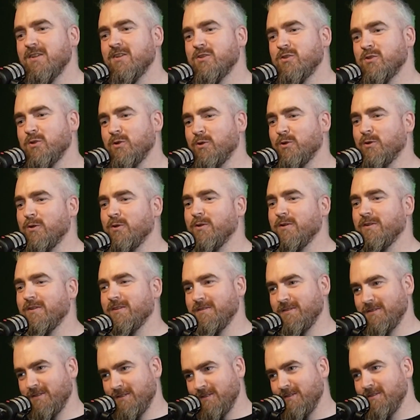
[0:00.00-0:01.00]
So,
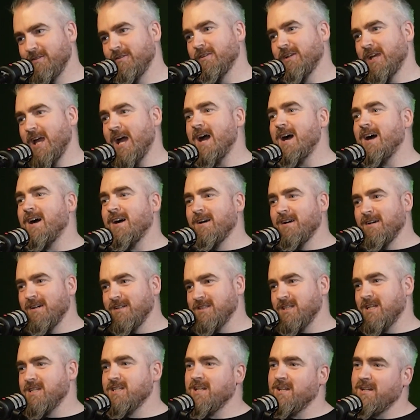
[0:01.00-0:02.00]
regatta,
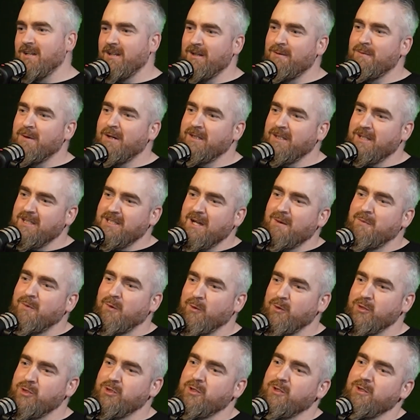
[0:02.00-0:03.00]
is this another one that's
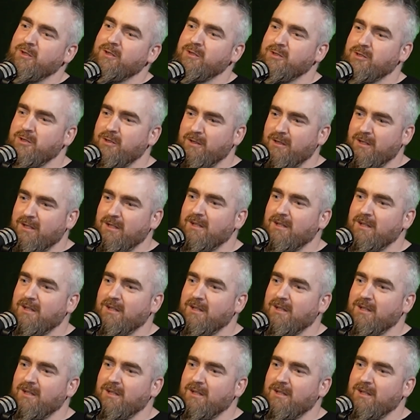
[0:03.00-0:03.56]
approached you due to